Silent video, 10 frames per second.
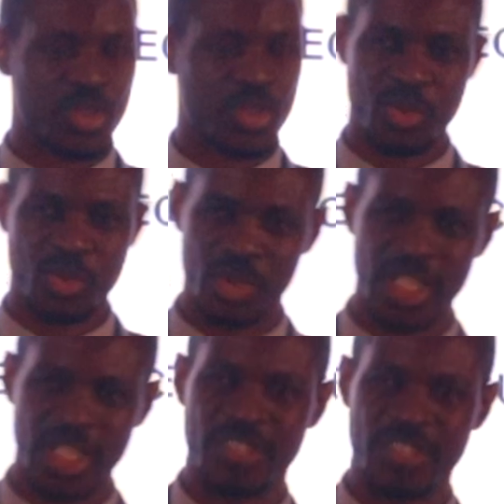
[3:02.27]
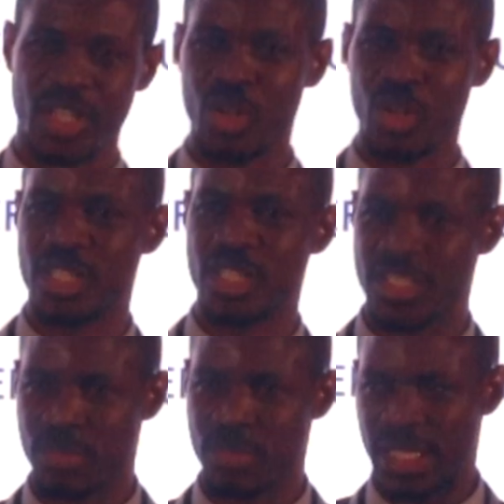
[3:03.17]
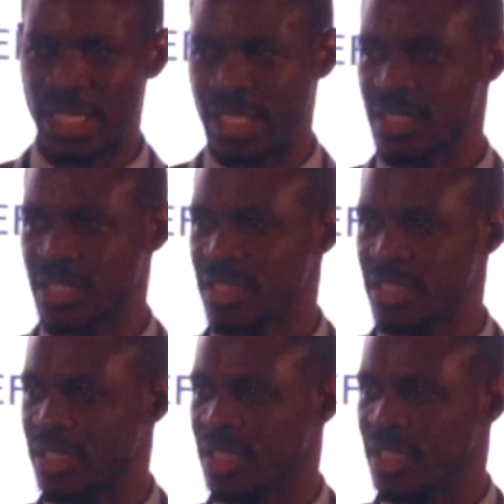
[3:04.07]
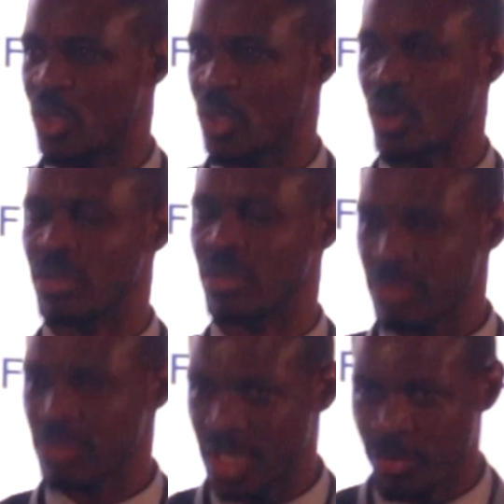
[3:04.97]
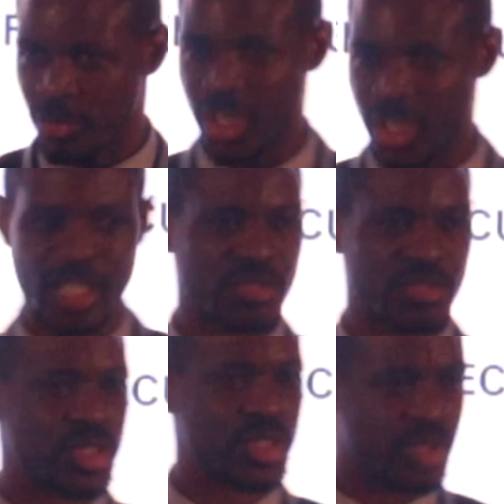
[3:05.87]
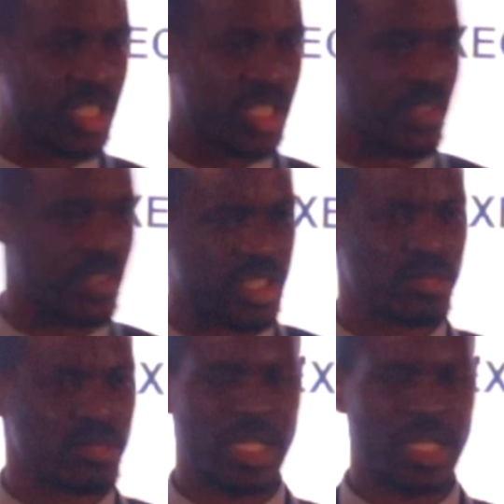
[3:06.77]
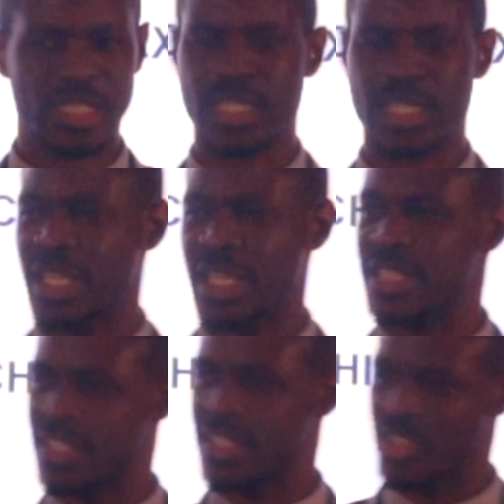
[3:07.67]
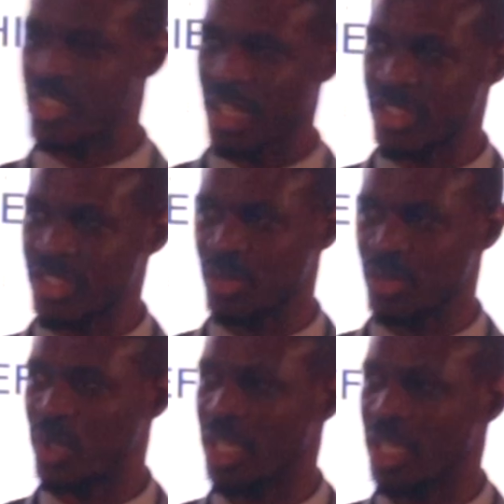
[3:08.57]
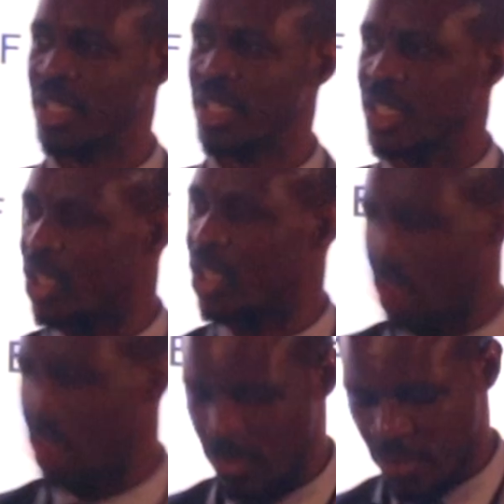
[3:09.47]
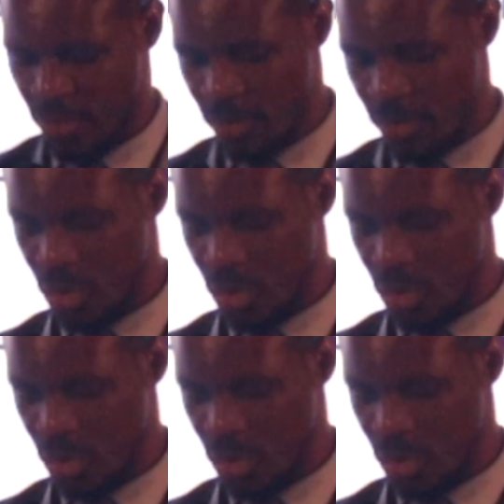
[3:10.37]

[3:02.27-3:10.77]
to deliver on its mandate, or for a country to deliver on its mandate. And that's a structured way of